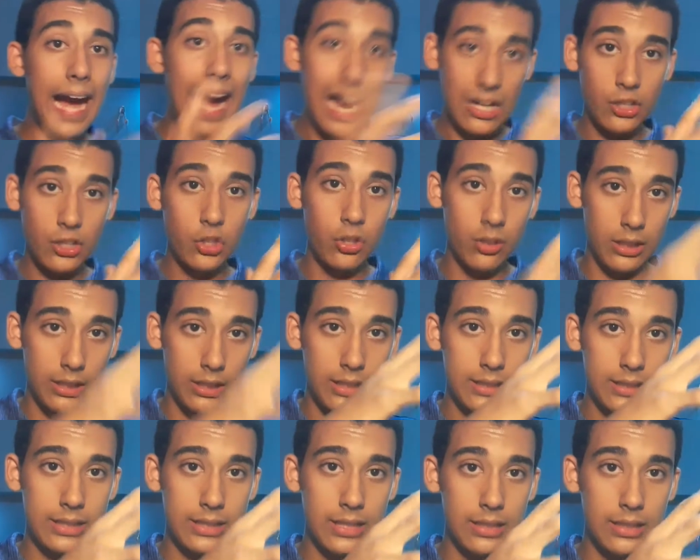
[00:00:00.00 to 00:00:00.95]
action in the
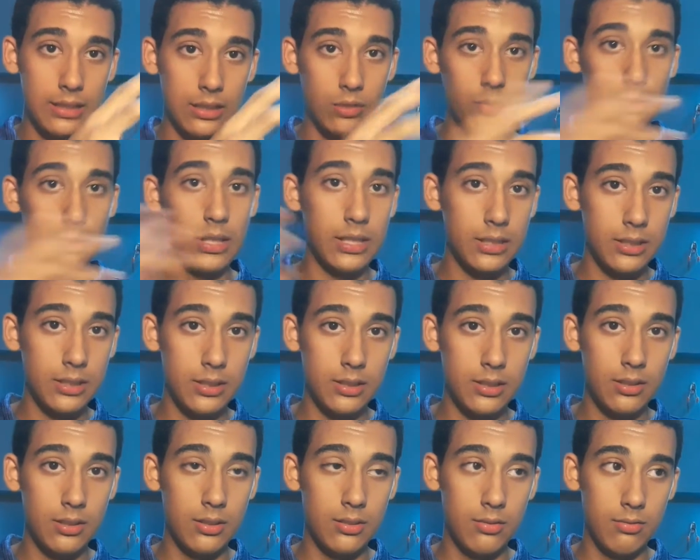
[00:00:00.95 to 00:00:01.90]
sentence was
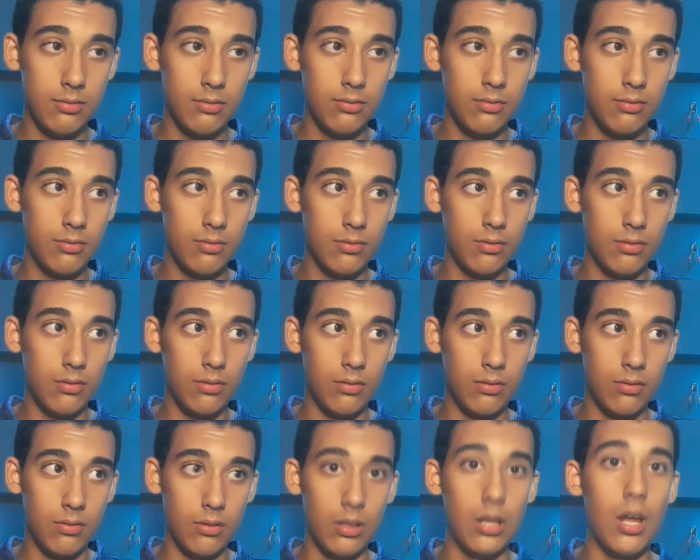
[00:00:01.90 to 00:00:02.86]

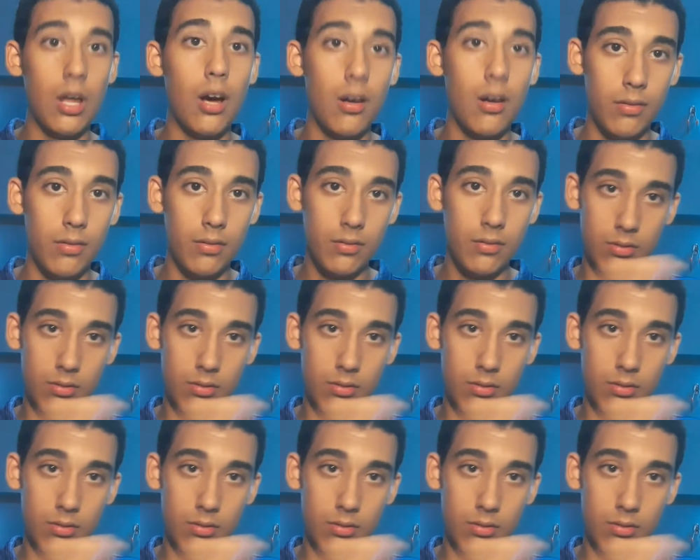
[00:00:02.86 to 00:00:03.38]
love.